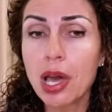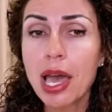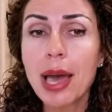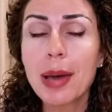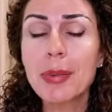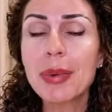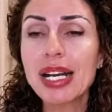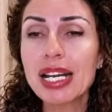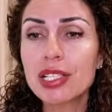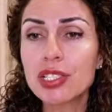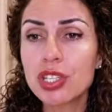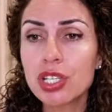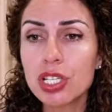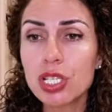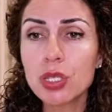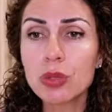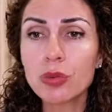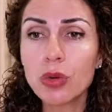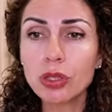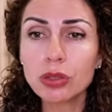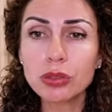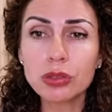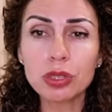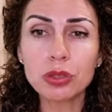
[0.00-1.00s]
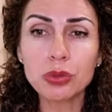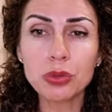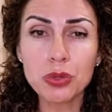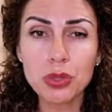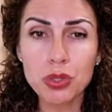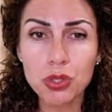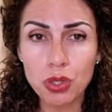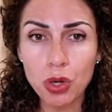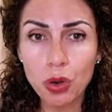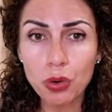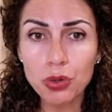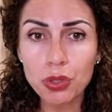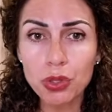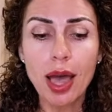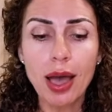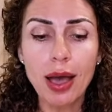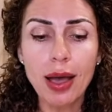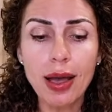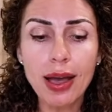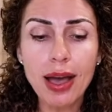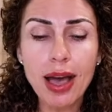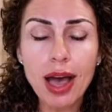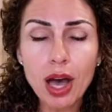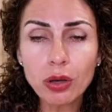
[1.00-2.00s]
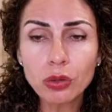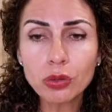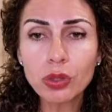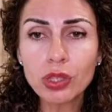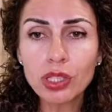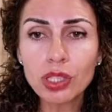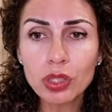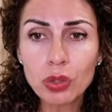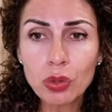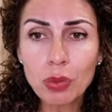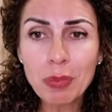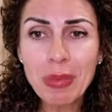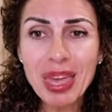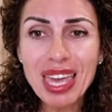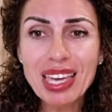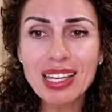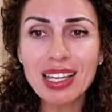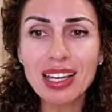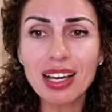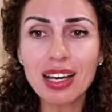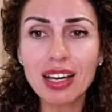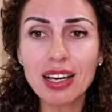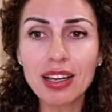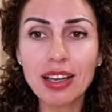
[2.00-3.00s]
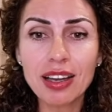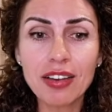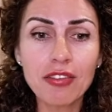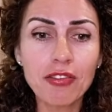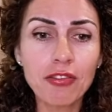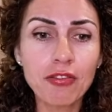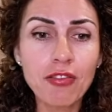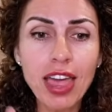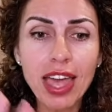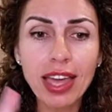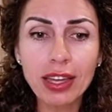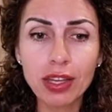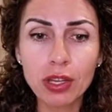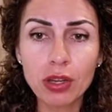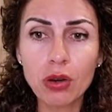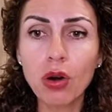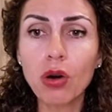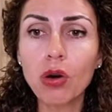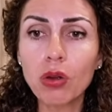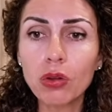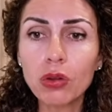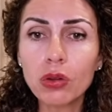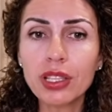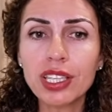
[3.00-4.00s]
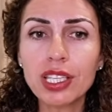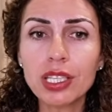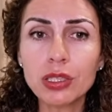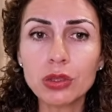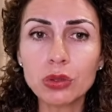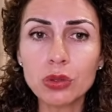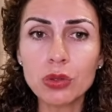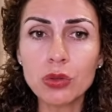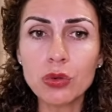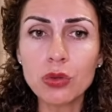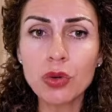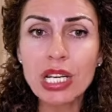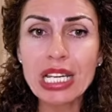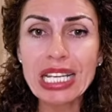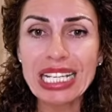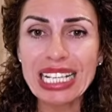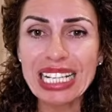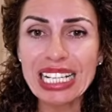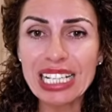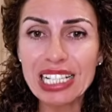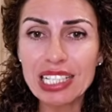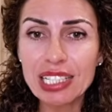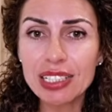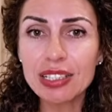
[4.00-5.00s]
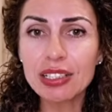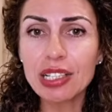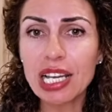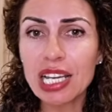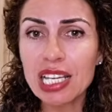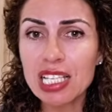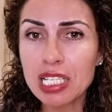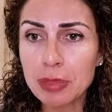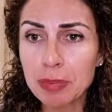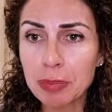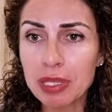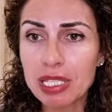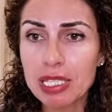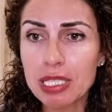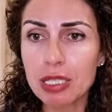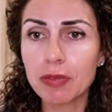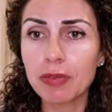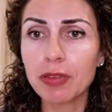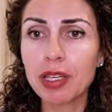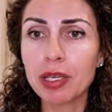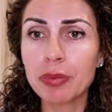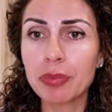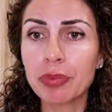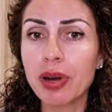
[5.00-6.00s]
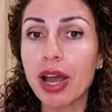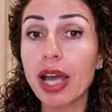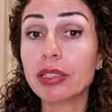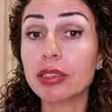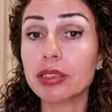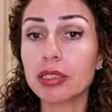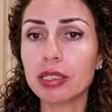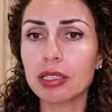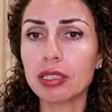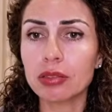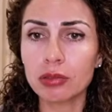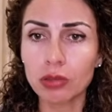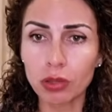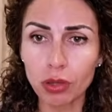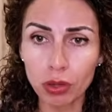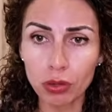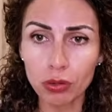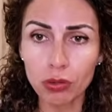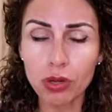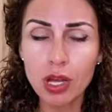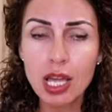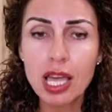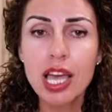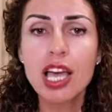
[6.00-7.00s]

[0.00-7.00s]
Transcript: But I just wanted to show you how you make a vague goal into a really clear and specific practical goal.